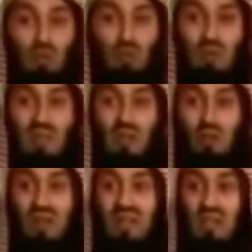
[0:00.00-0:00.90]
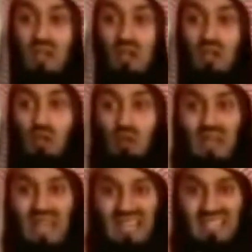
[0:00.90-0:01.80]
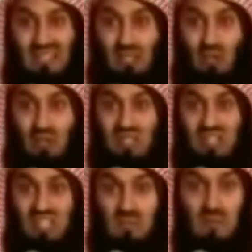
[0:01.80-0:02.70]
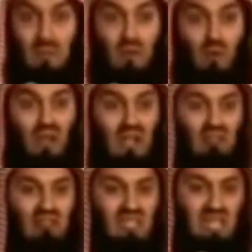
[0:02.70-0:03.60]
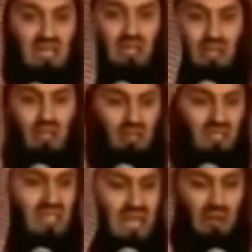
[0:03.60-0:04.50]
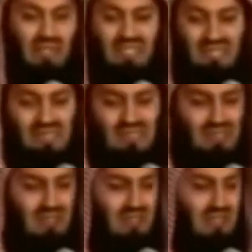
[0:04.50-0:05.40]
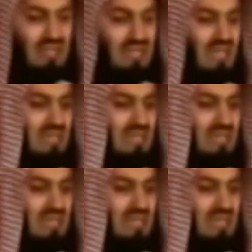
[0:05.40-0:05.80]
you when you were executing these people one after the other. You see how it started? It